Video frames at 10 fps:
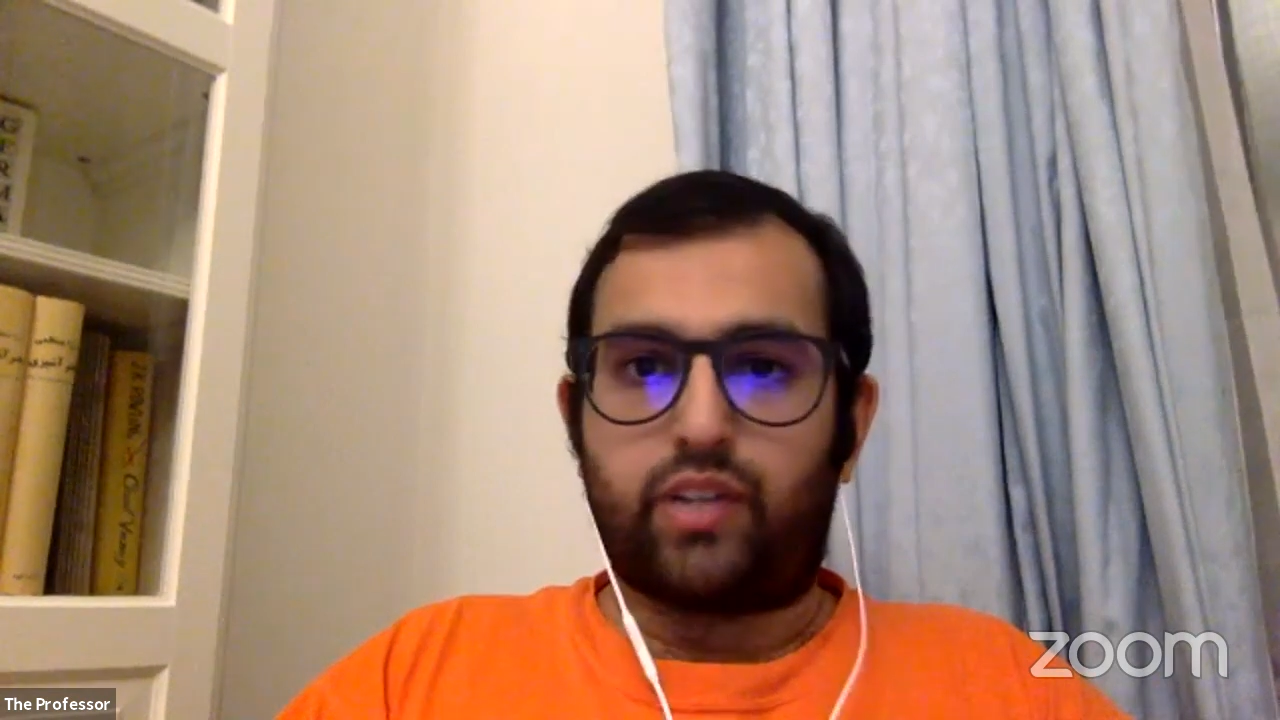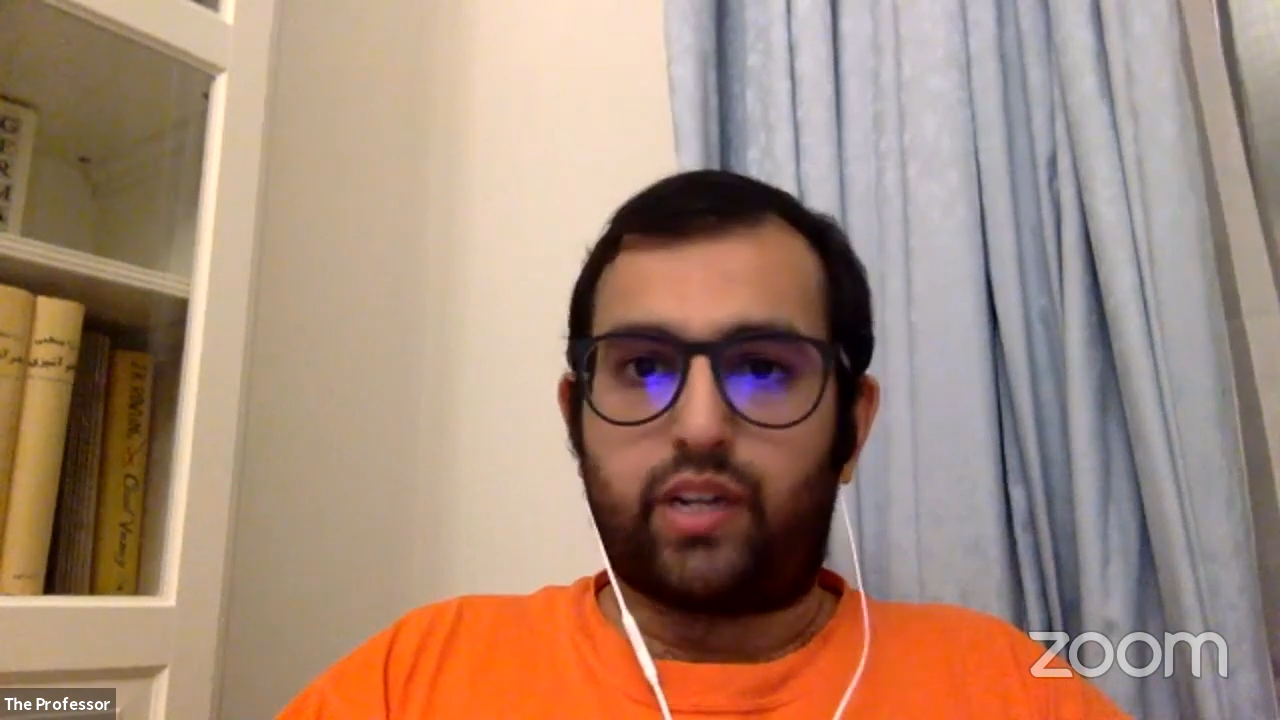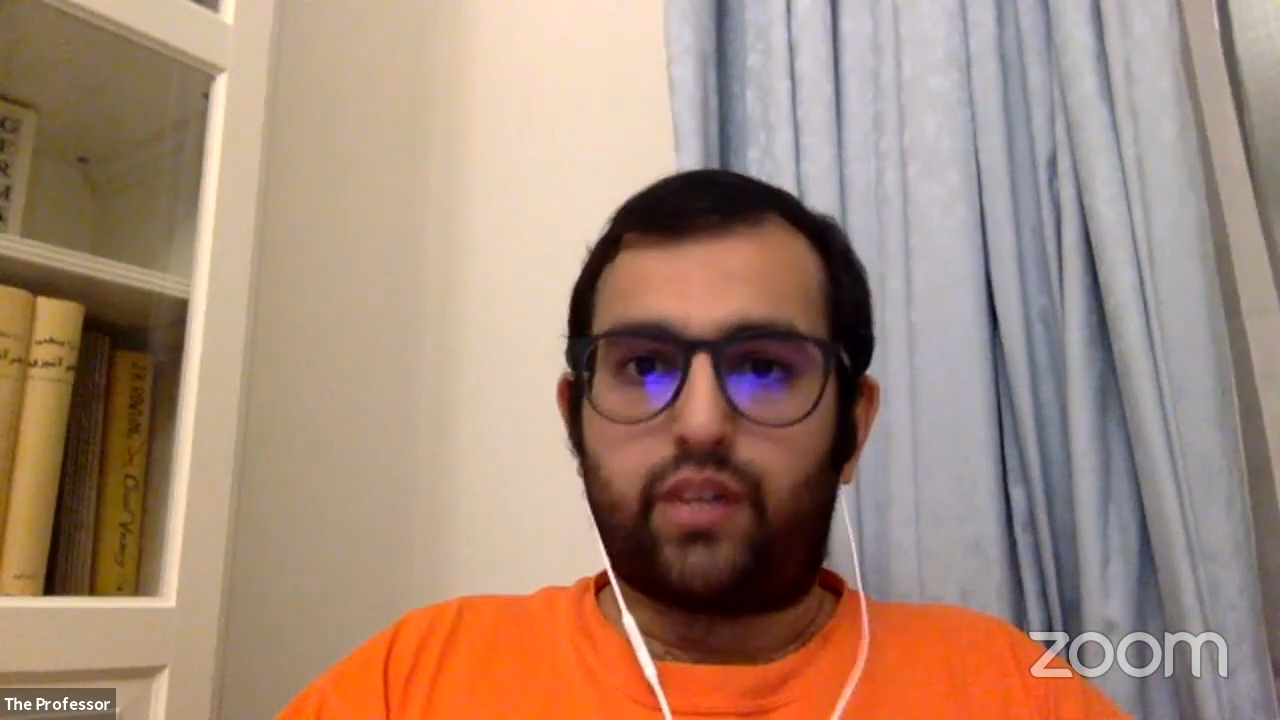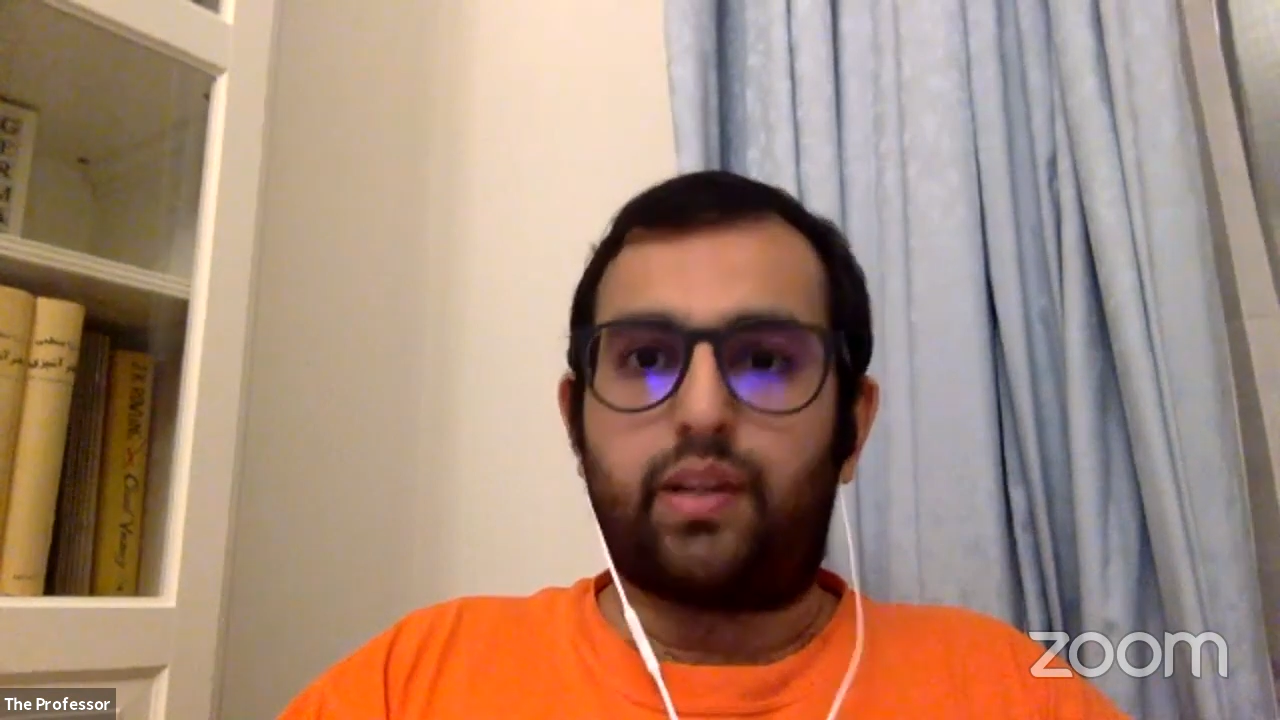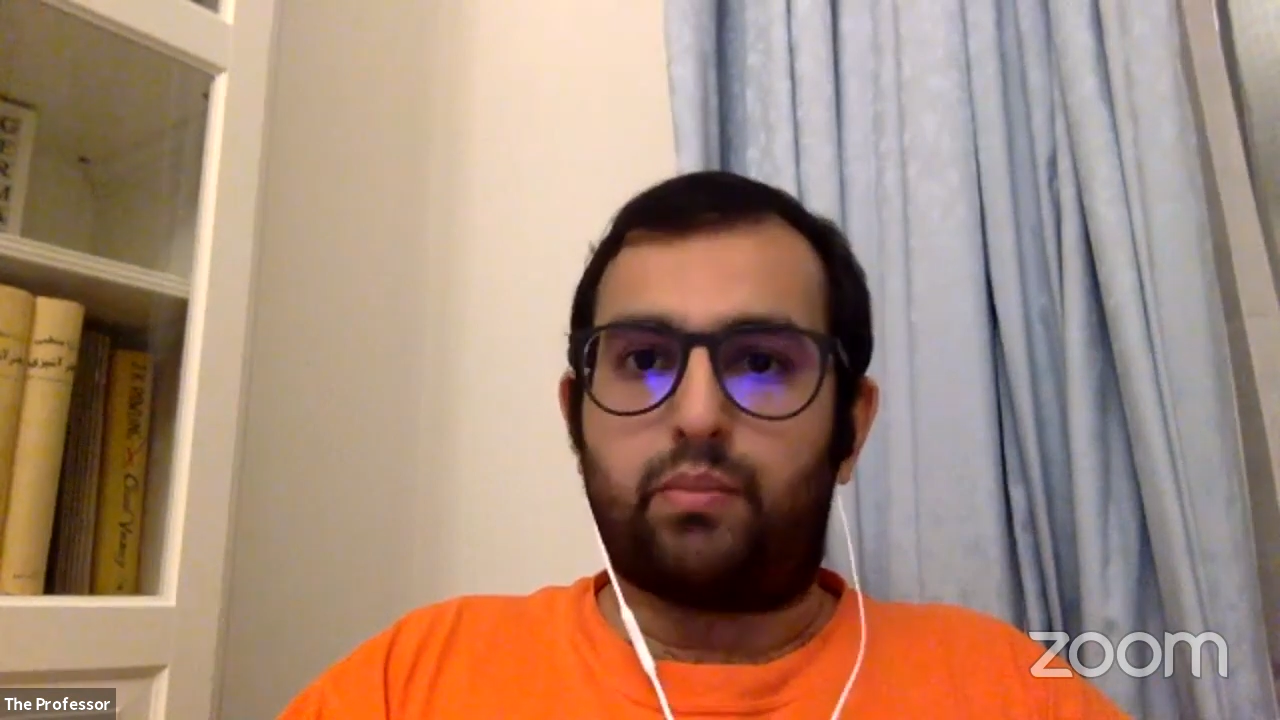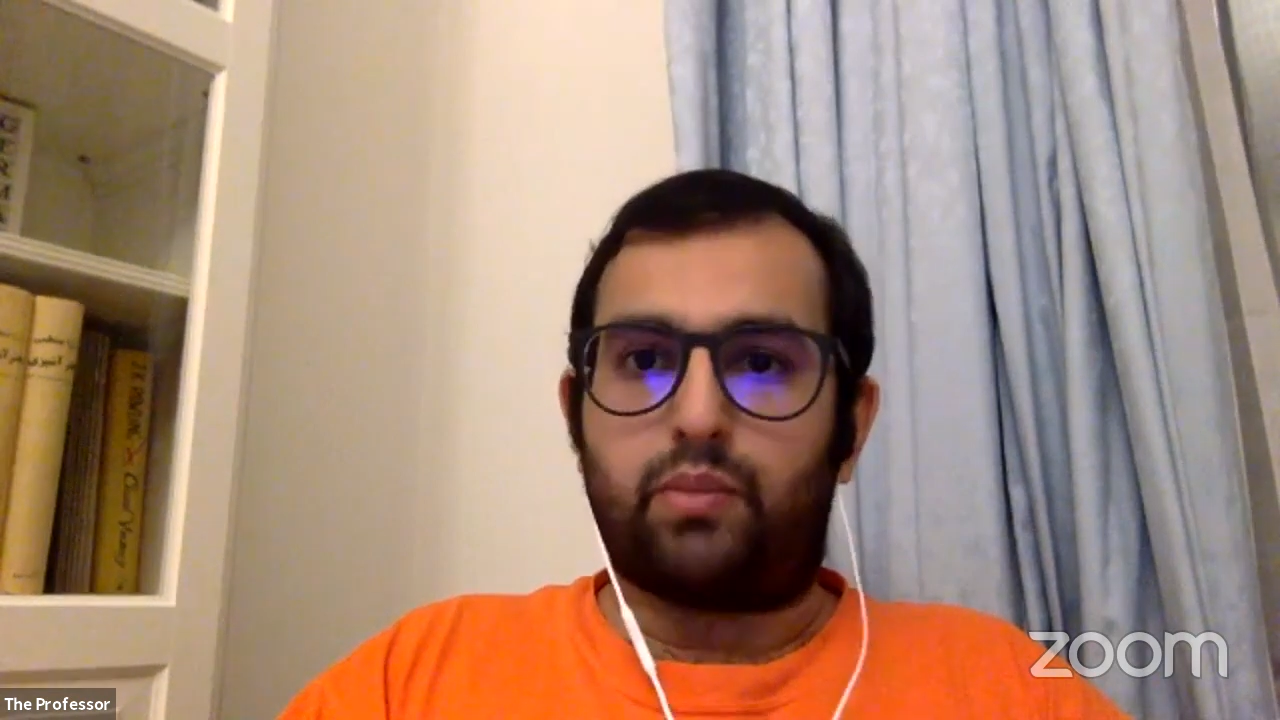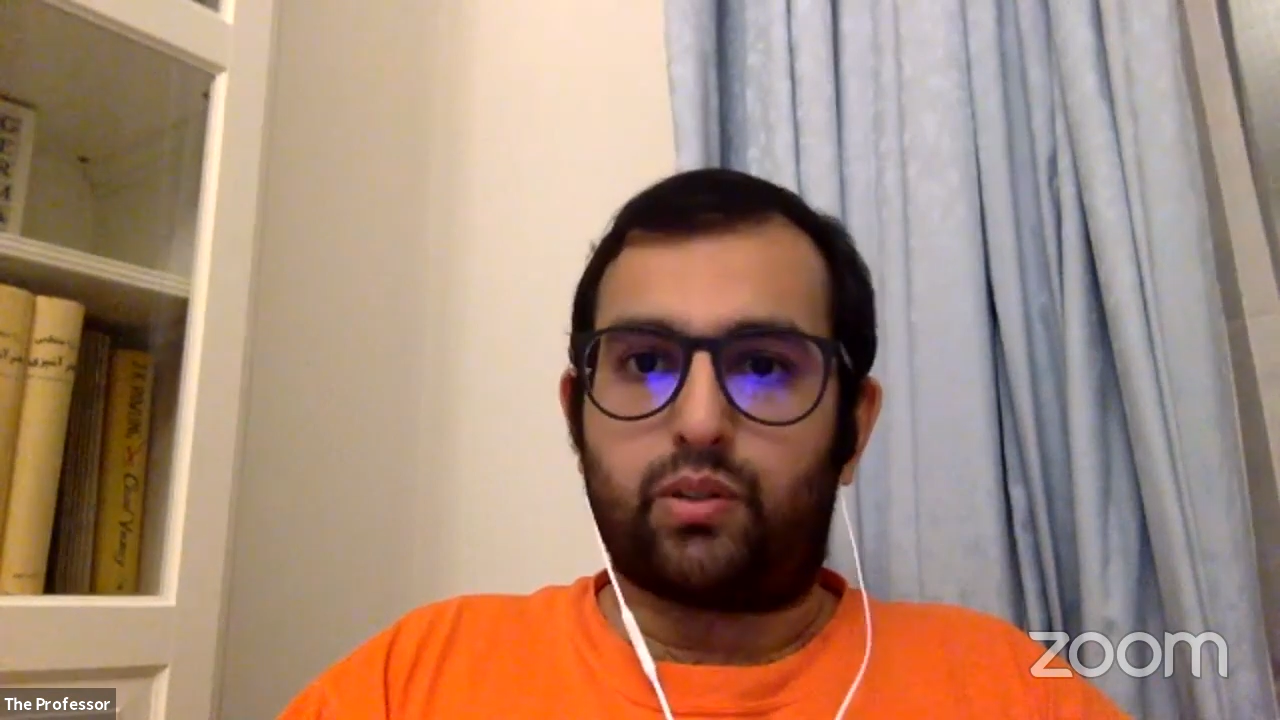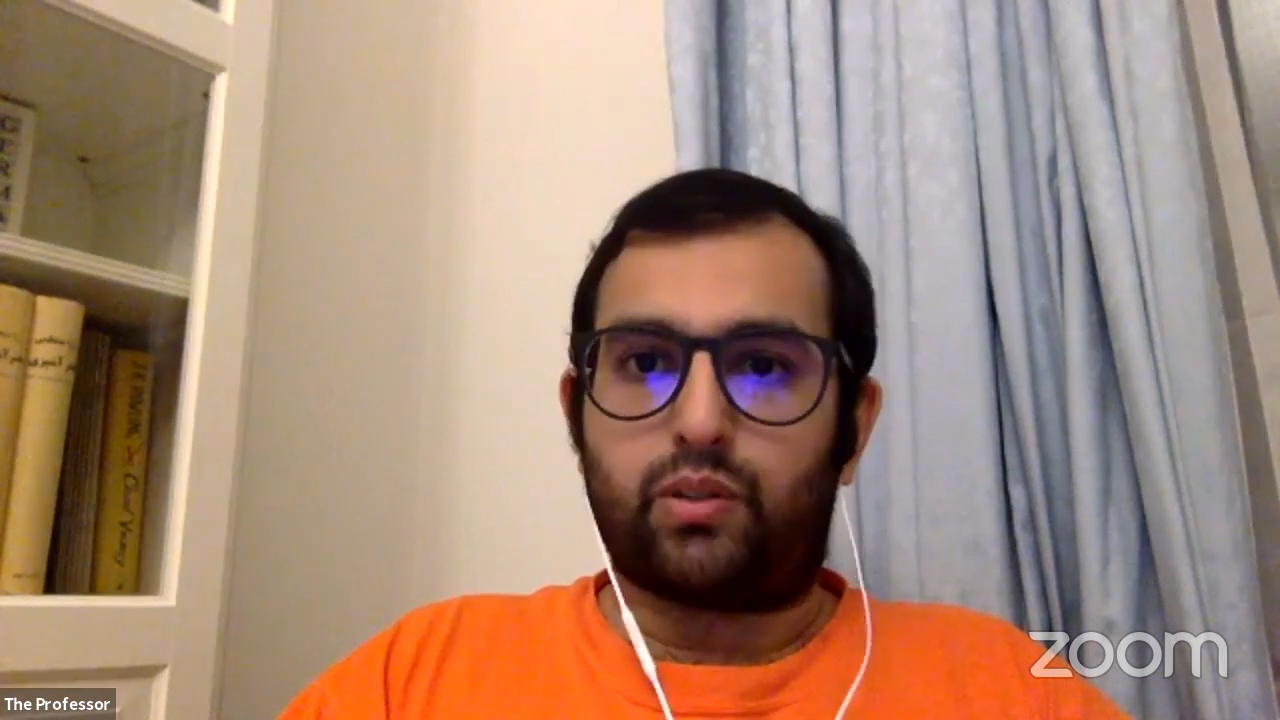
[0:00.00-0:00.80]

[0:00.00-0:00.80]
heard of that book,